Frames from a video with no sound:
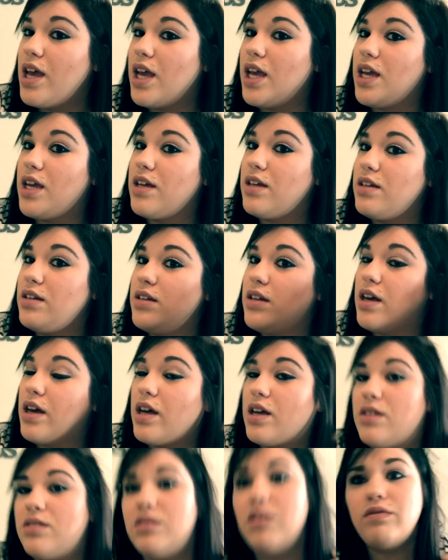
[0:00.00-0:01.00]
And
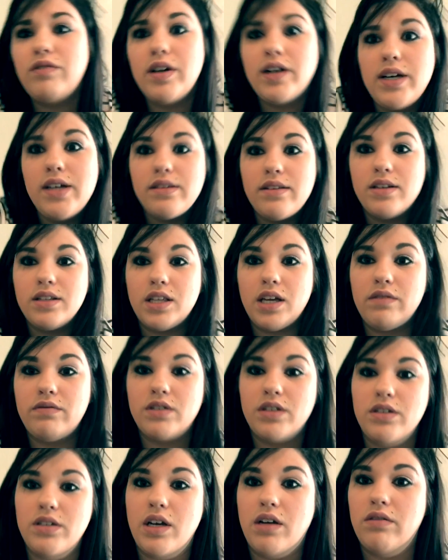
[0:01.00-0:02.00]
so far, I think they've
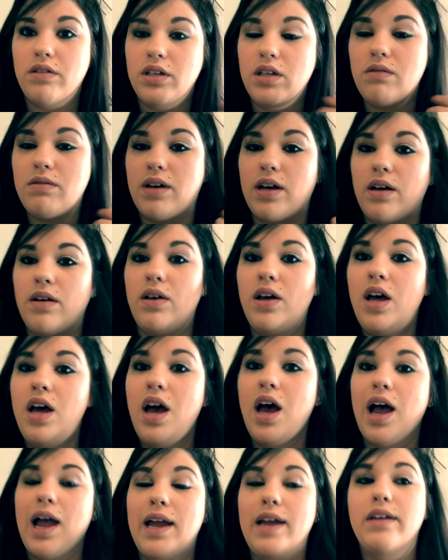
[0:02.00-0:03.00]
turned out really well.
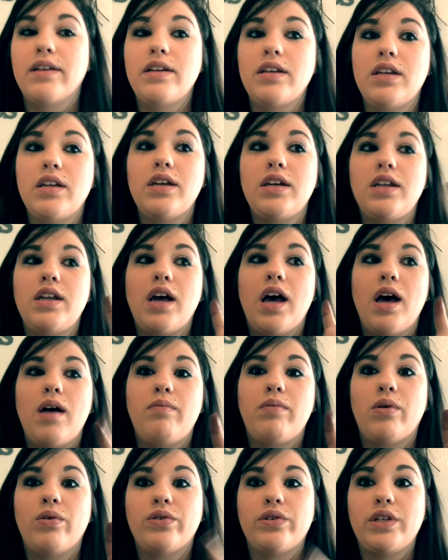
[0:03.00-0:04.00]
I ended
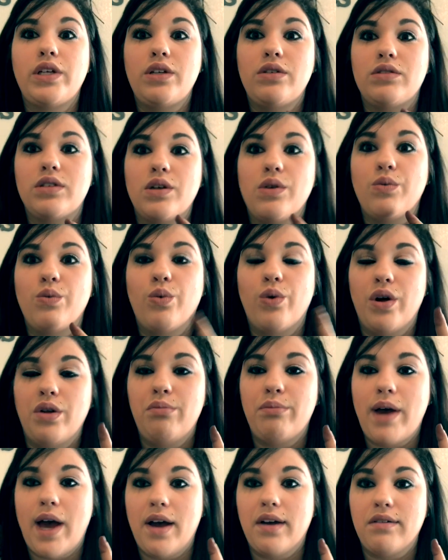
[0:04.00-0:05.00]
up only using
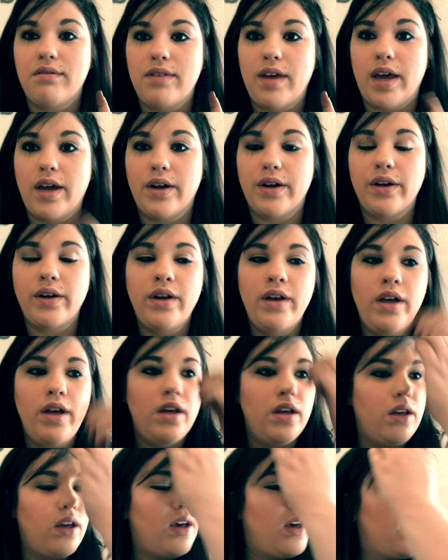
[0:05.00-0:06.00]
one pack of hair.
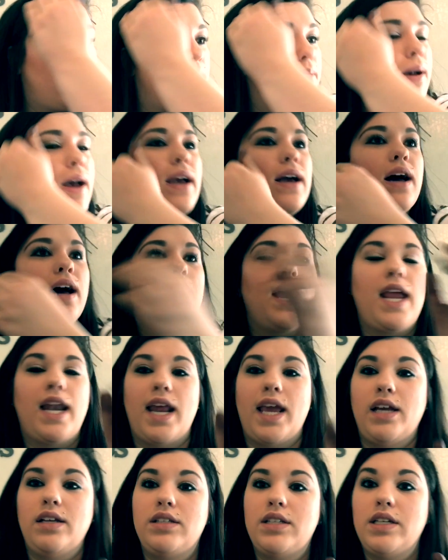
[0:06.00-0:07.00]
I got an
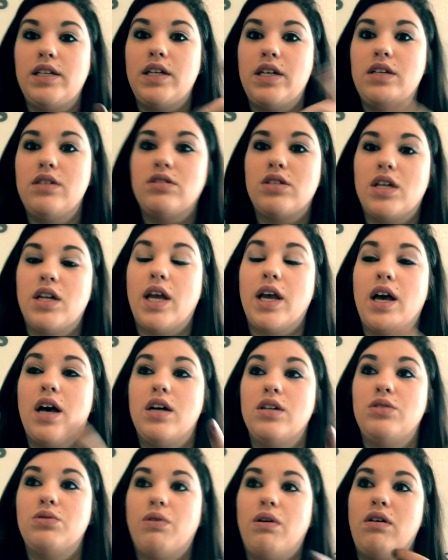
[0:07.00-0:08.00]
18-inch and I got
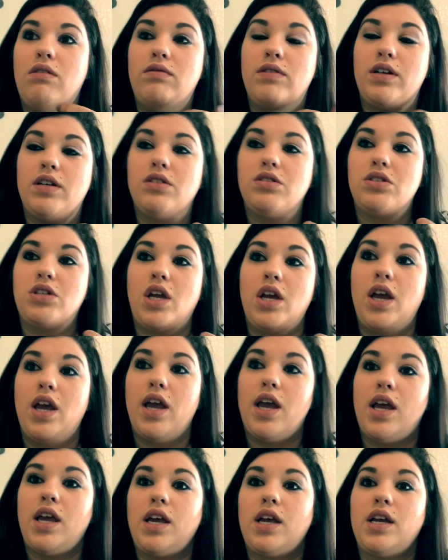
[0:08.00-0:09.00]
a 12-inch.
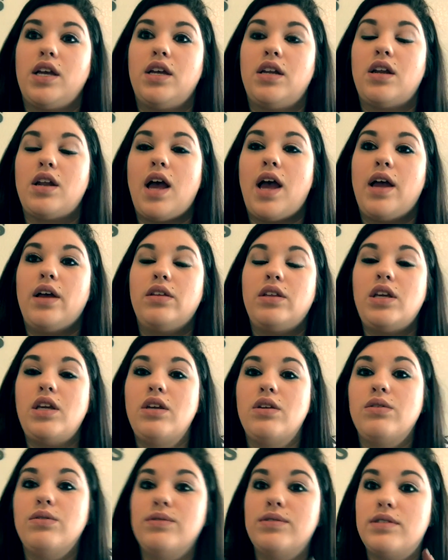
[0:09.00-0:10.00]
And I only
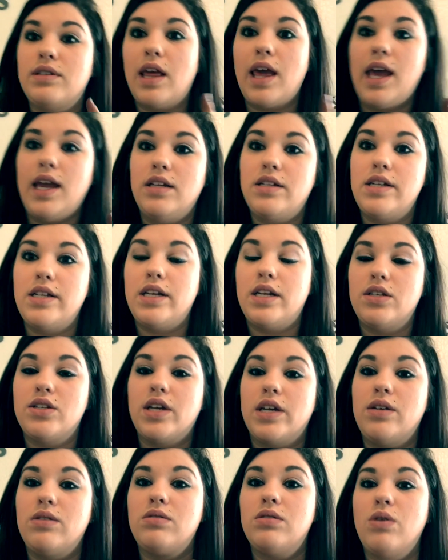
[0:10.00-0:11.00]
used the 18-inch.
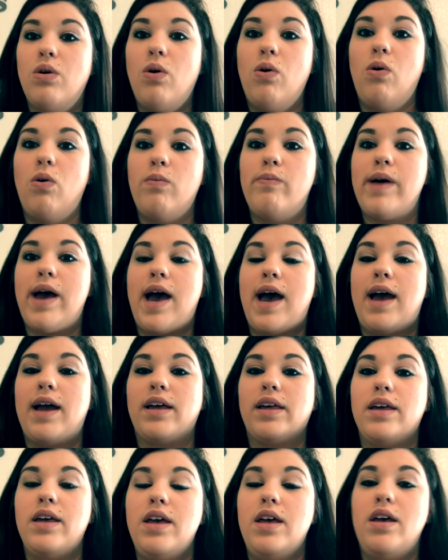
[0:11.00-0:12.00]
I used the whole
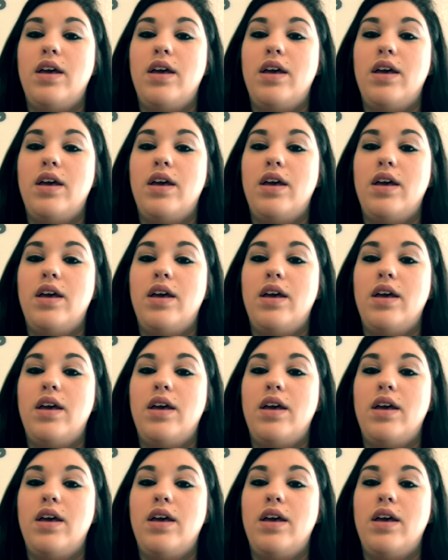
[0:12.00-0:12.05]
pack.